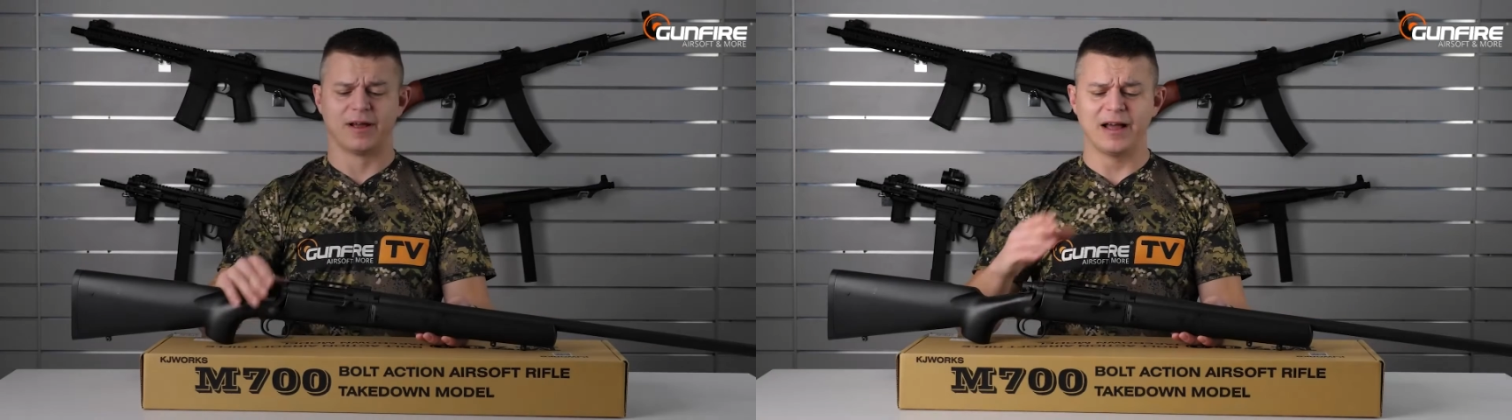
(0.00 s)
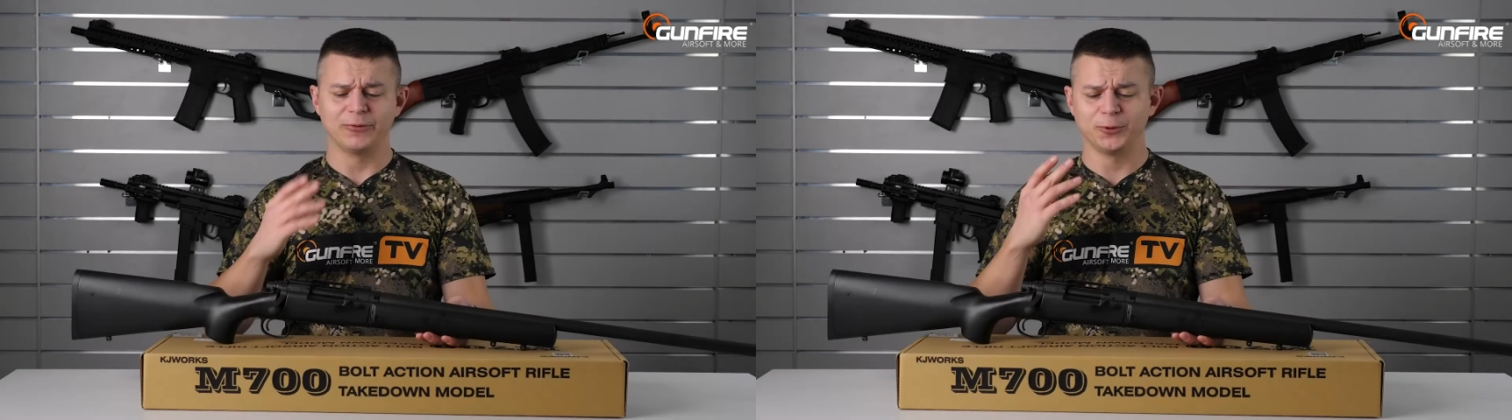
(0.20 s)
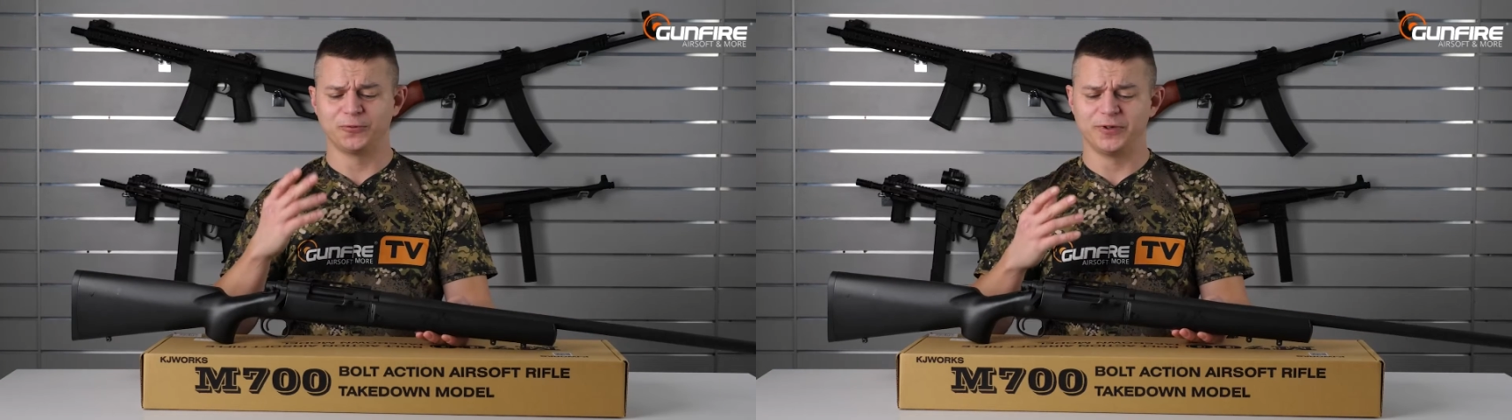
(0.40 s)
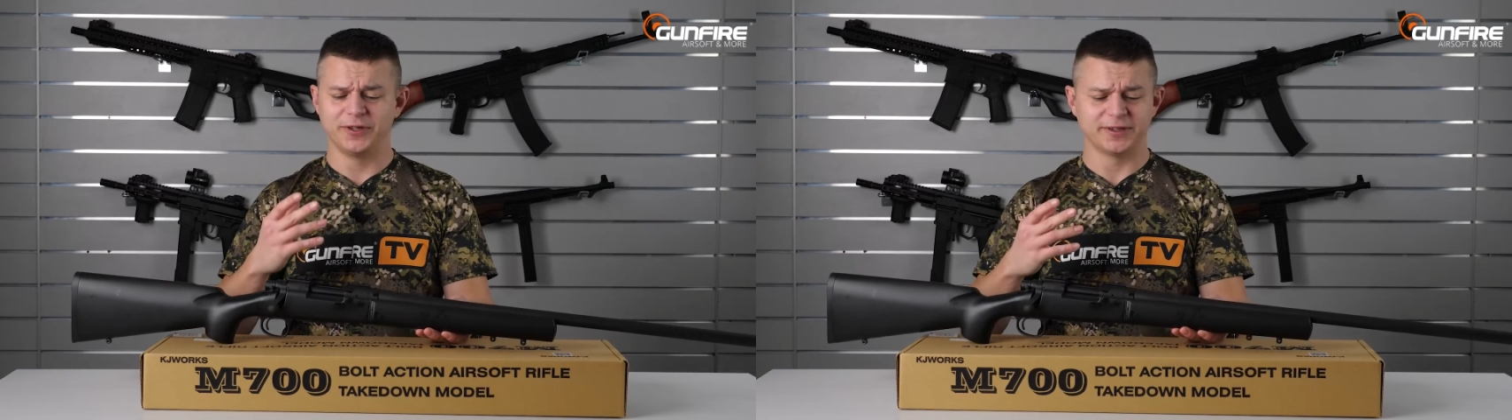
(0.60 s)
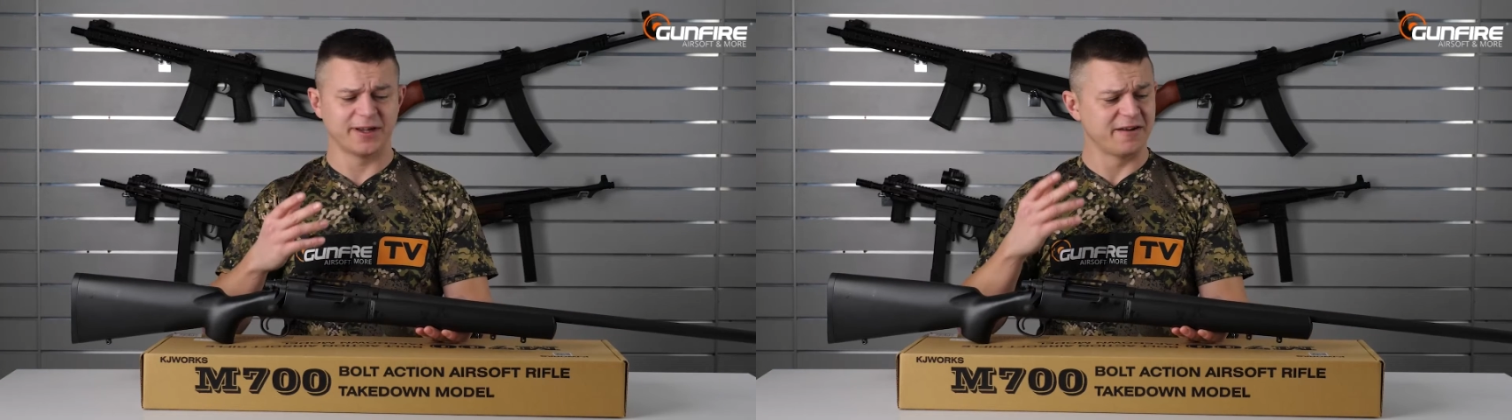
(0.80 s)
how to
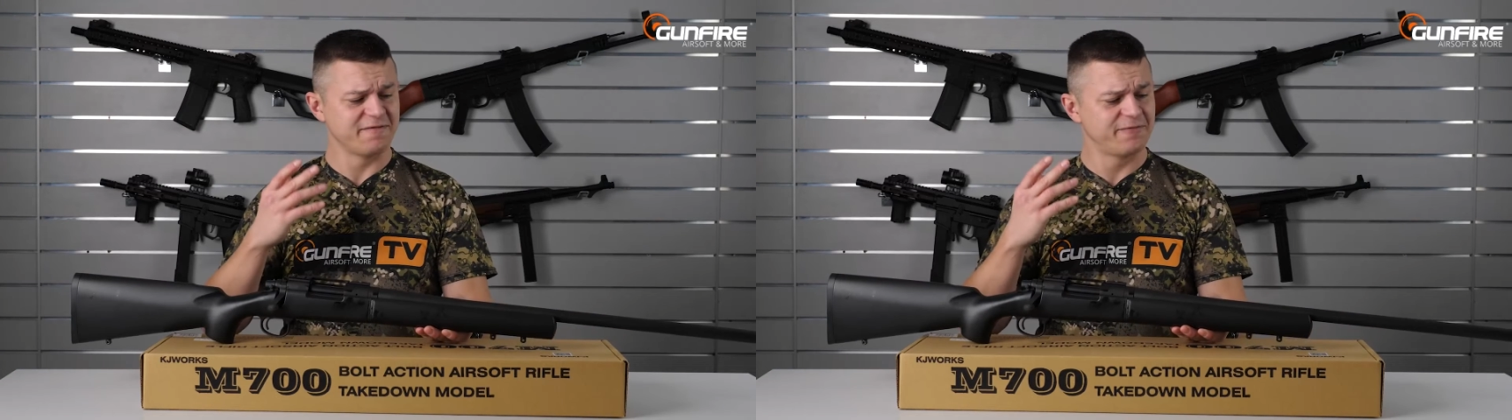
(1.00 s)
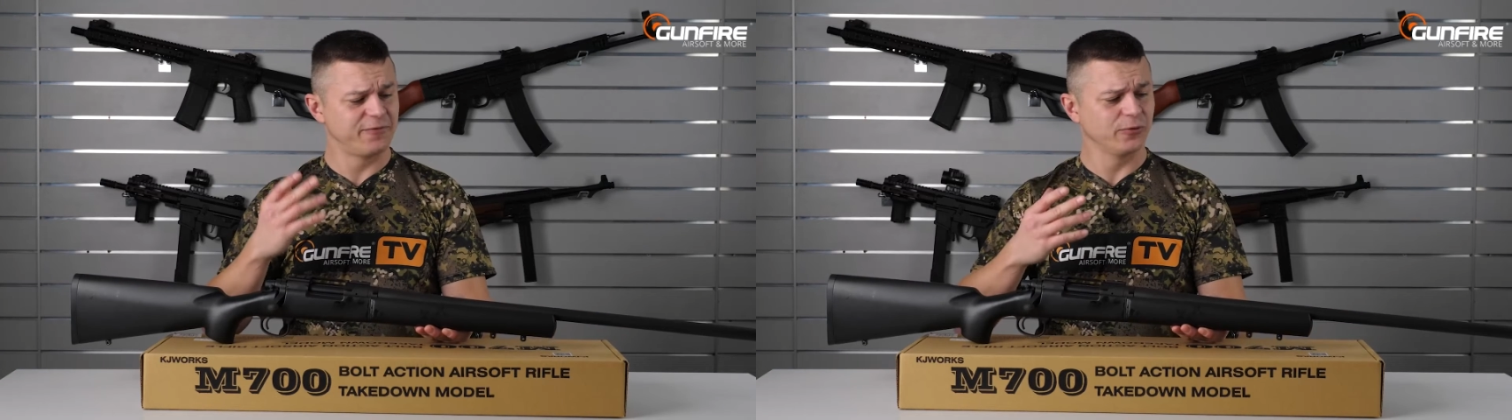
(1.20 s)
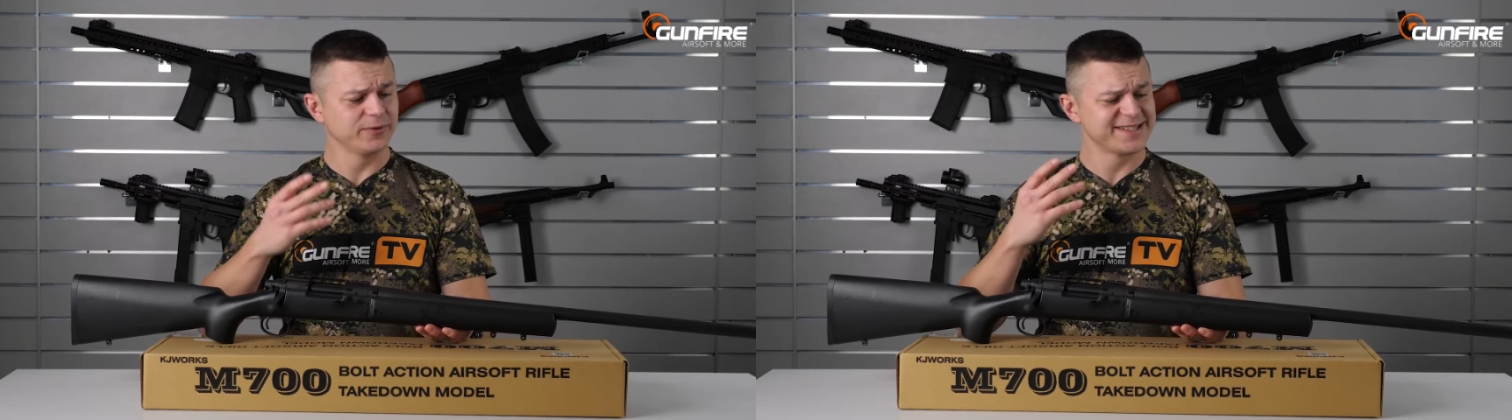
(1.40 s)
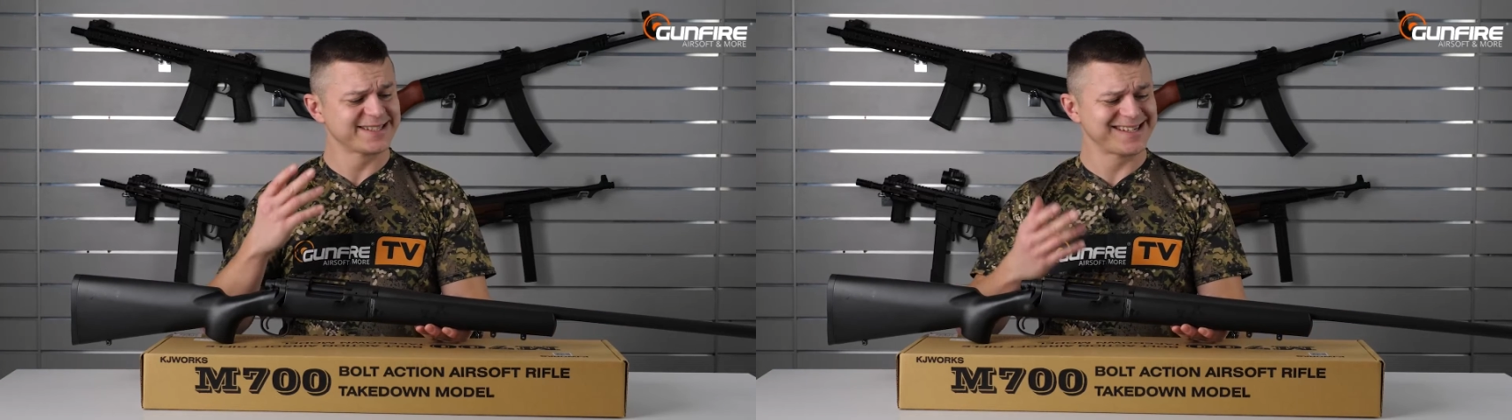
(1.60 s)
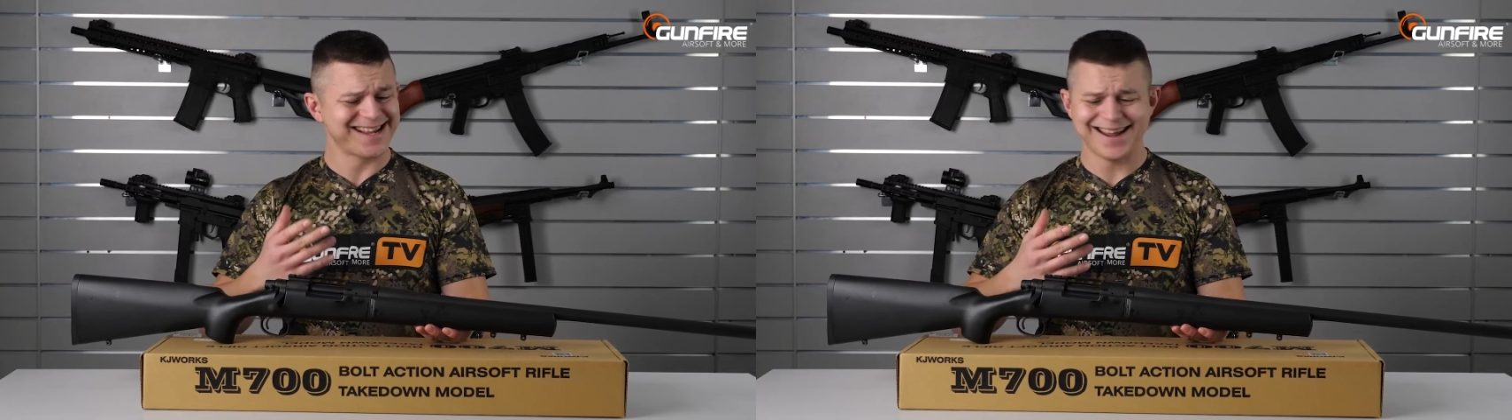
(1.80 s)
fit a
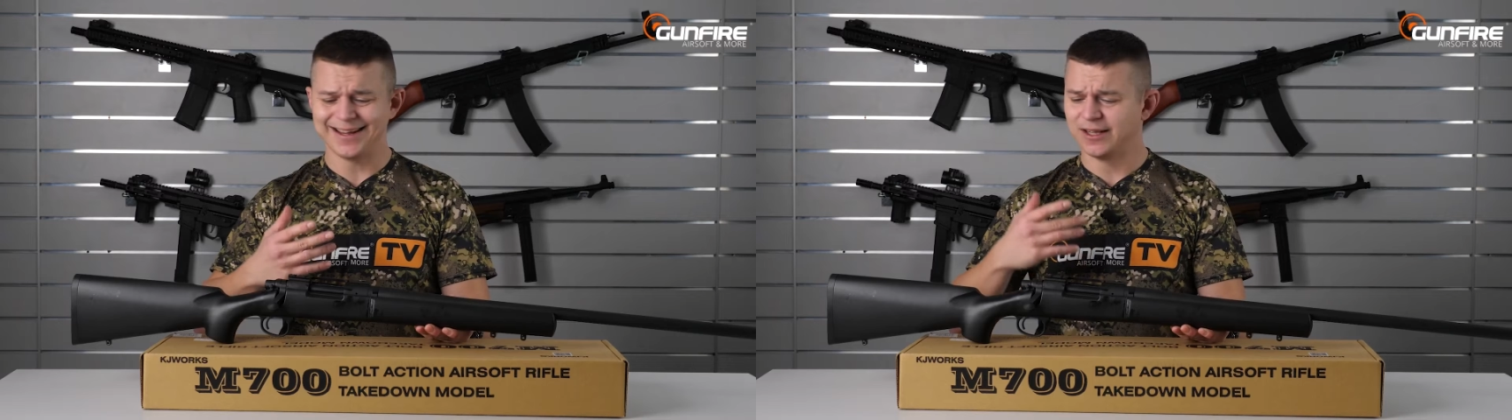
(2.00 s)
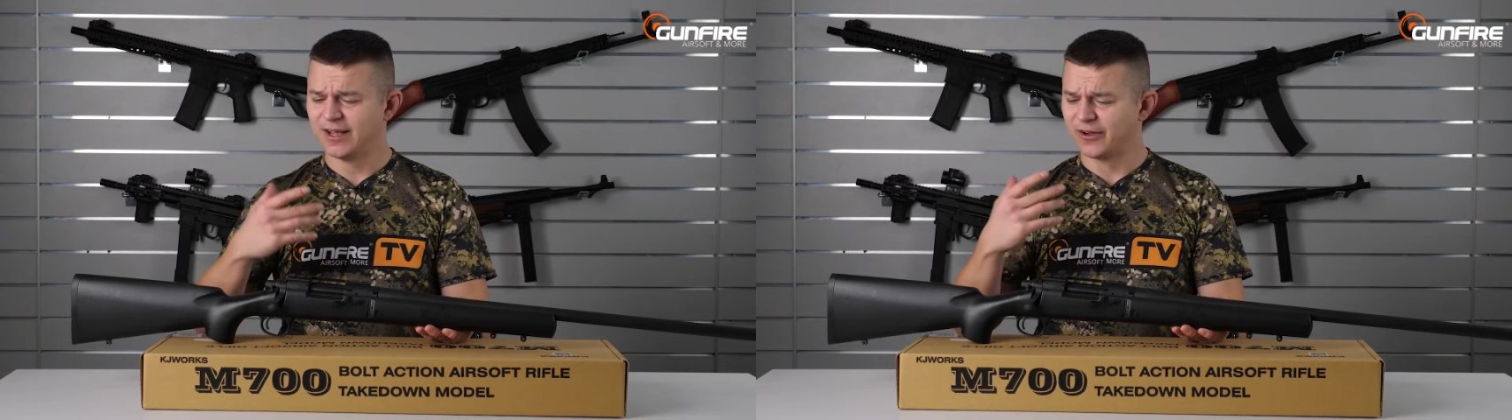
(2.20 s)
full-scale